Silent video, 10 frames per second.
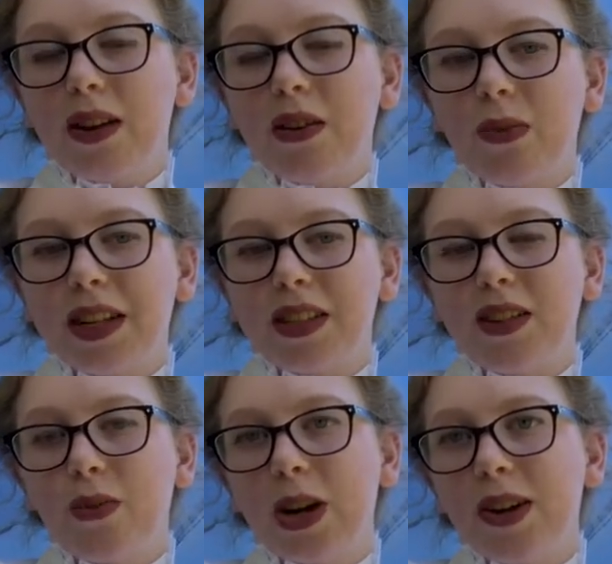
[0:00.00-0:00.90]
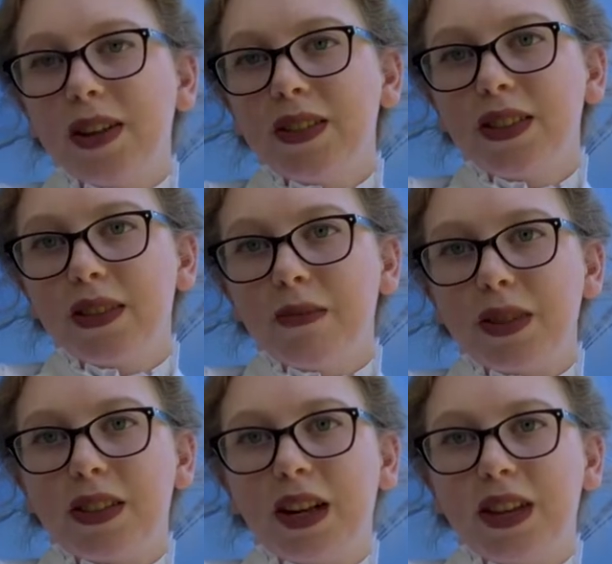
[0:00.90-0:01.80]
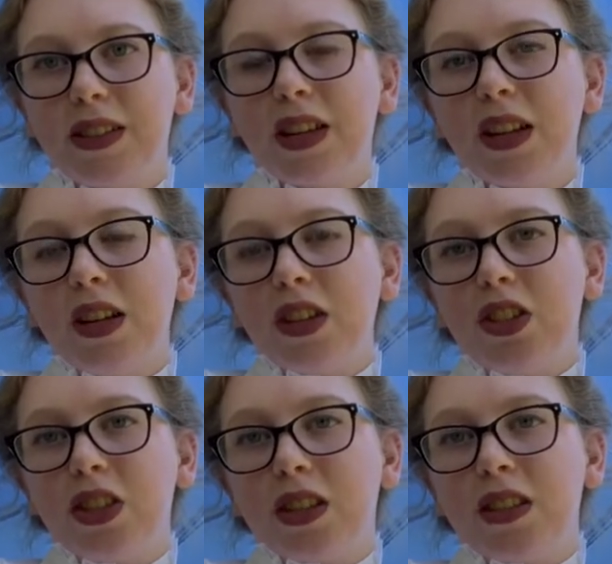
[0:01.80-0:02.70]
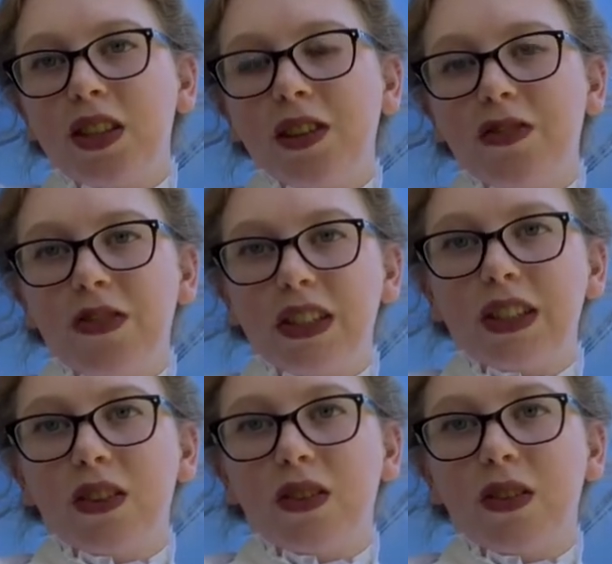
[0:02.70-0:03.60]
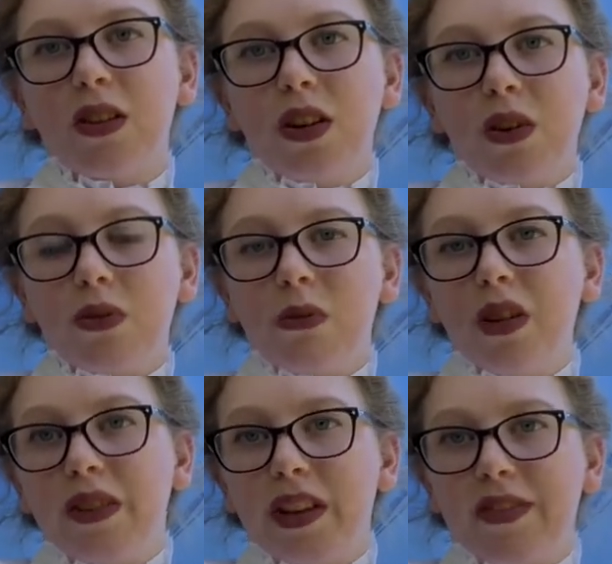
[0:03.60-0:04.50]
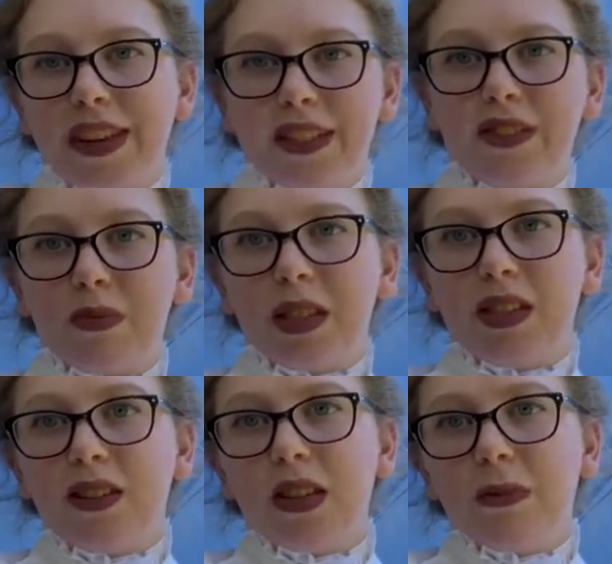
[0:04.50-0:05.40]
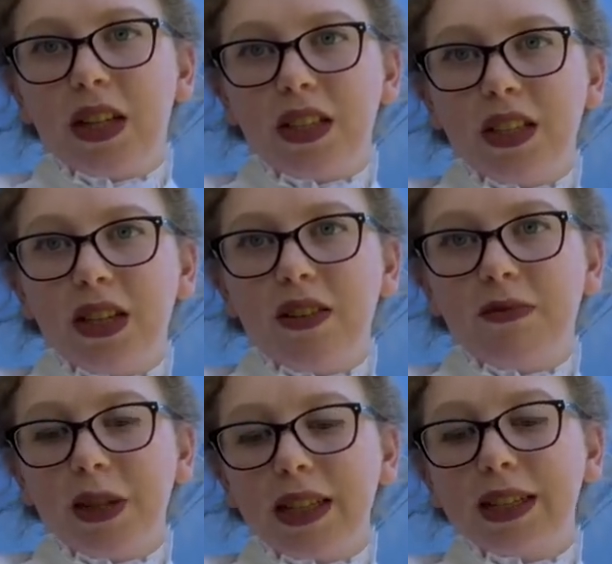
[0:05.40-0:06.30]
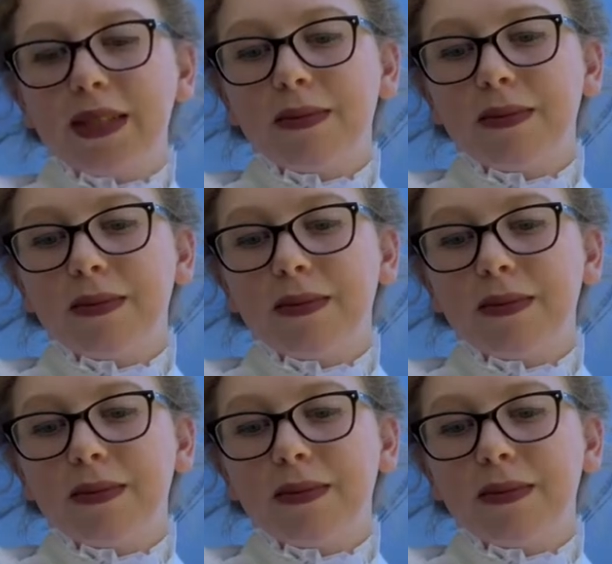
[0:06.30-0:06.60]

raising awareness besides just the physical removing invasive species and planting native plants.